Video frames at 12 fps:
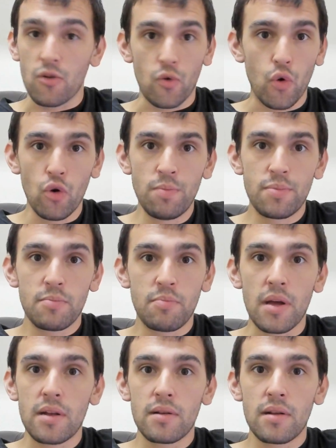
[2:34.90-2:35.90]
group,
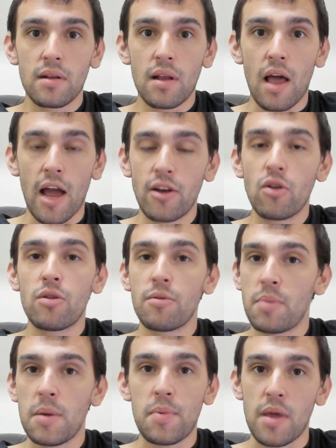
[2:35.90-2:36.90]
but I know the
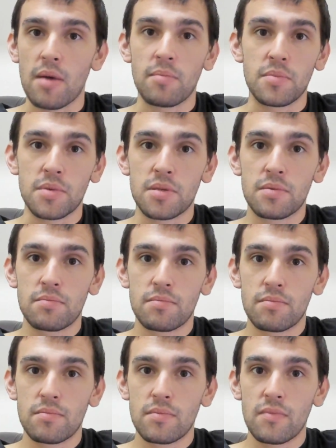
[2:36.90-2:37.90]
BPMs
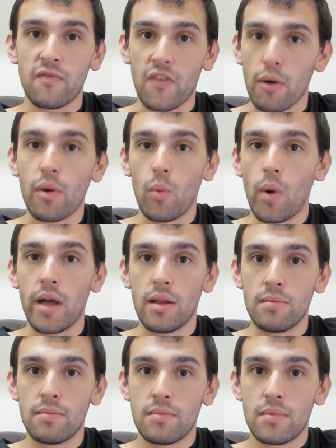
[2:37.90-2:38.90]
very
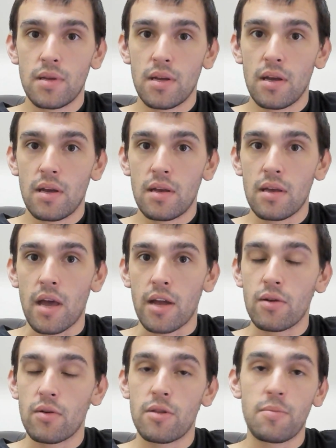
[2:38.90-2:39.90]
well.
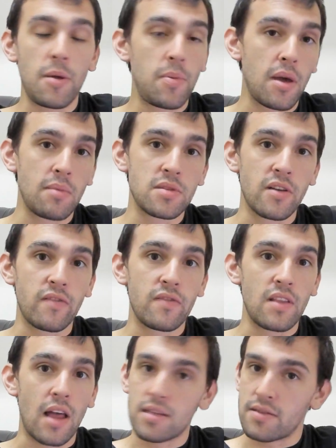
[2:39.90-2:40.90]
I know the BPMs of
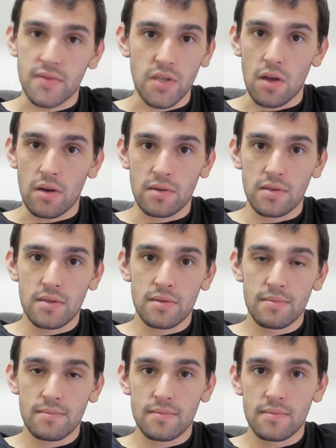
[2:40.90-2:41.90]
lots of songs.
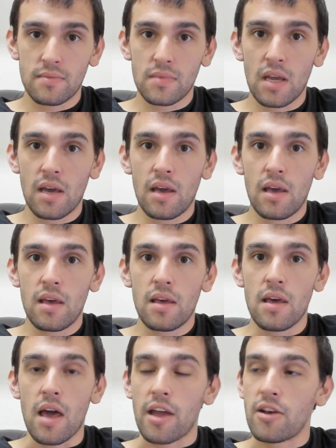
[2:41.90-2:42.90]

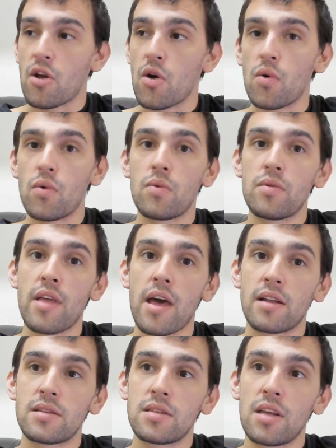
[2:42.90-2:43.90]
I know
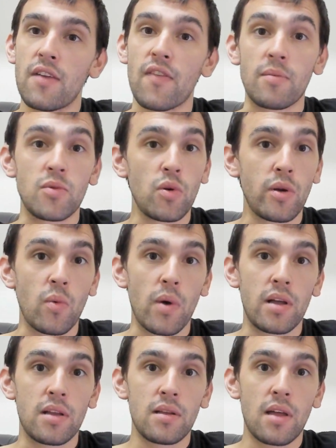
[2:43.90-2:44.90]
that if I'm doing
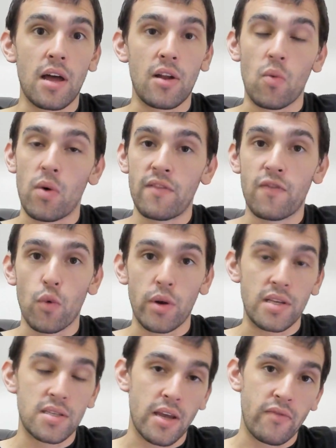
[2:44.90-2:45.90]
well on a
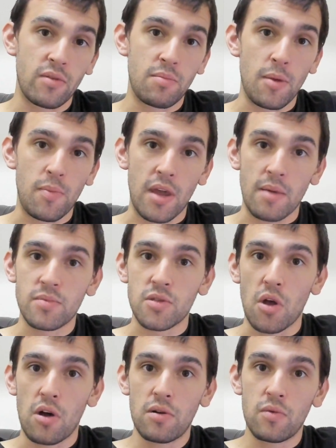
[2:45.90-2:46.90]
147 BPM
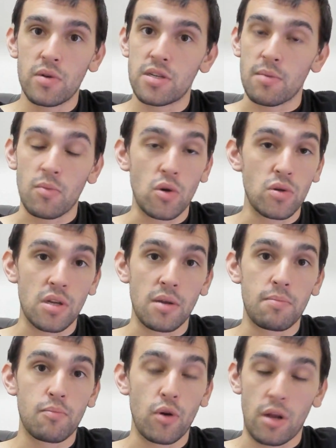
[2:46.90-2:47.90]
song, which I'm usually
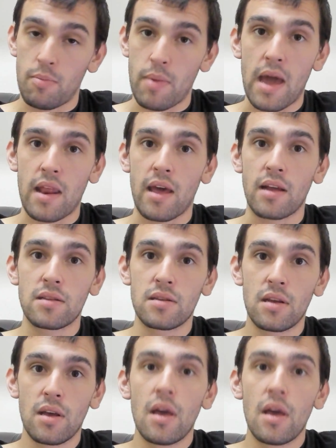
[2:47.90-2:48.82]
pretty bad at,